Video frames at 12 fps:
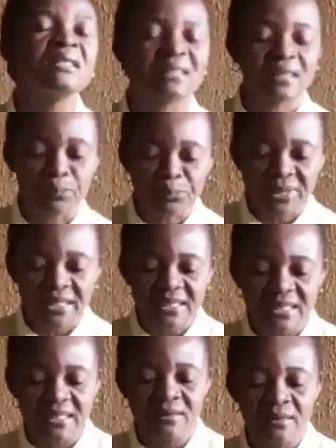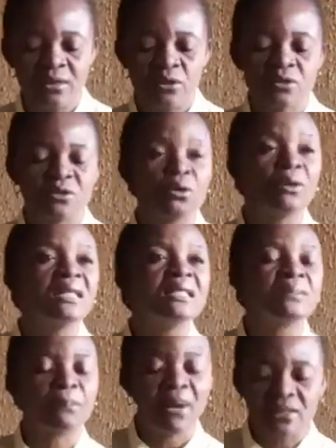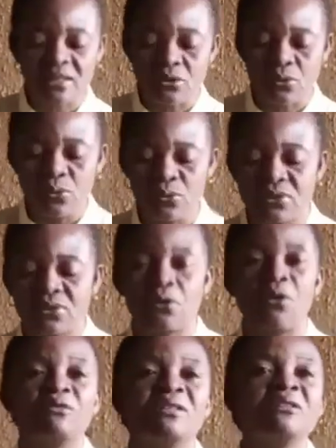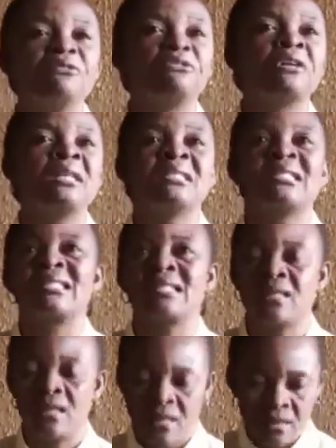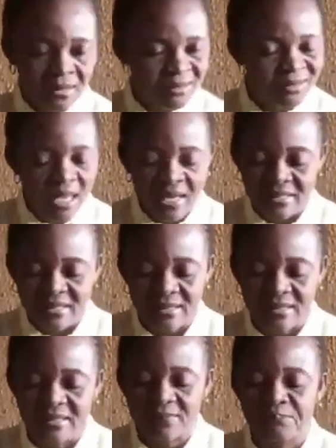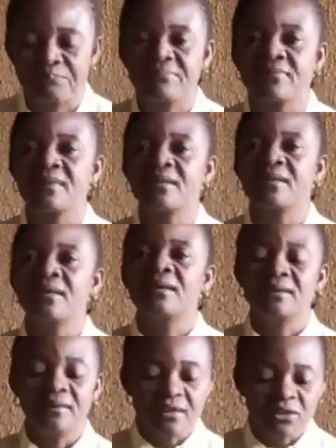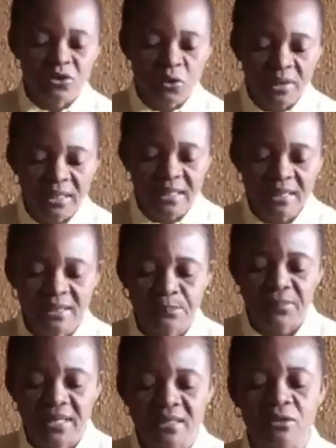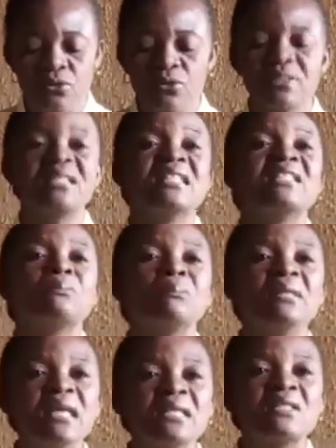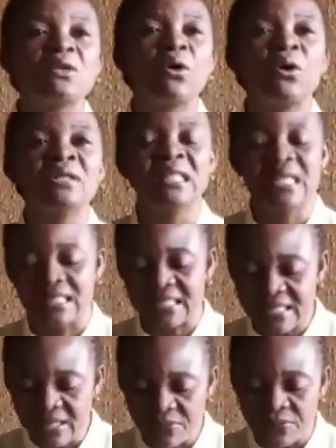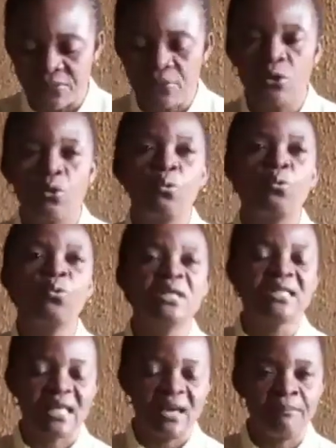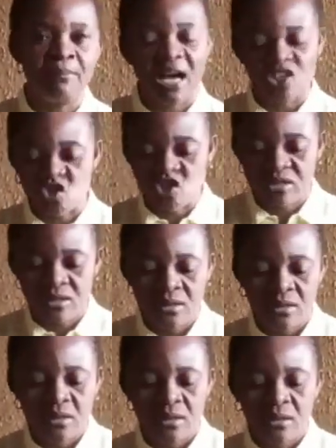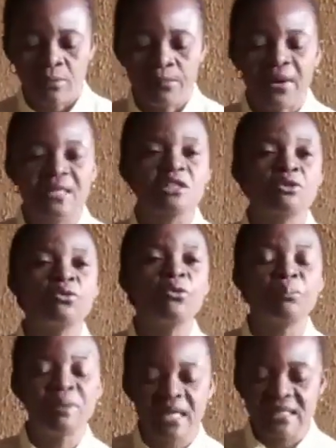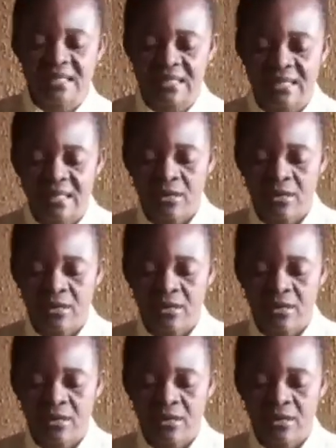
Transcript: separating solid particles of different sizes. The solid particles is placed on a sieve with a match. Particles